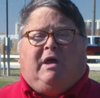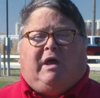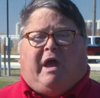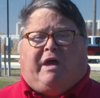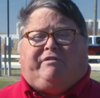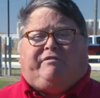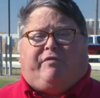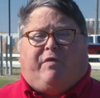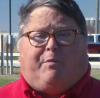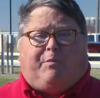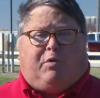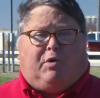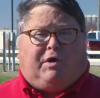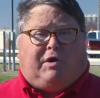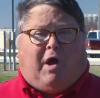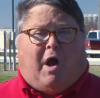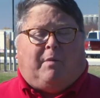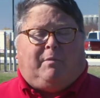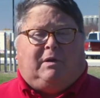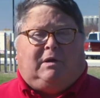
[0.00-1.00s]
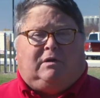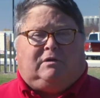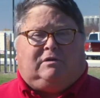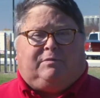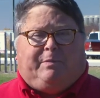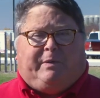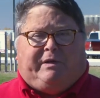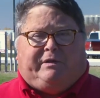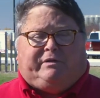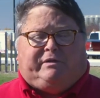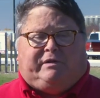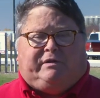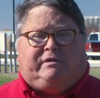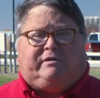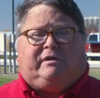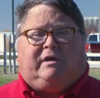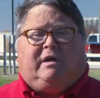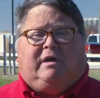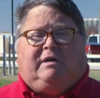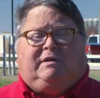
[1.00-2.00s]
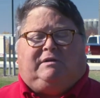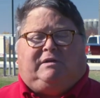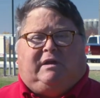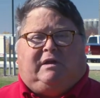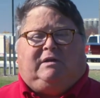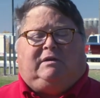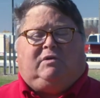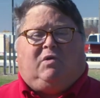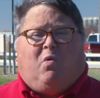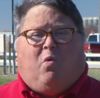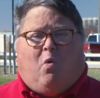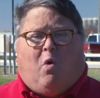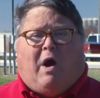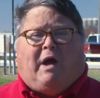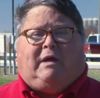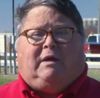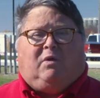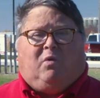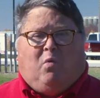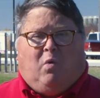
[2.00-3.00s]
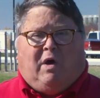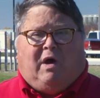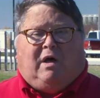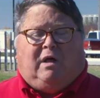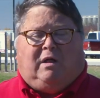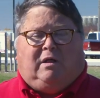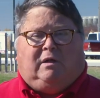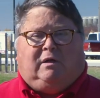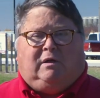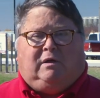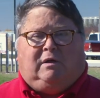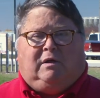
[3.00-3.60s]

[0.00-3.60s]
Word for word: as the predominant species did quite well.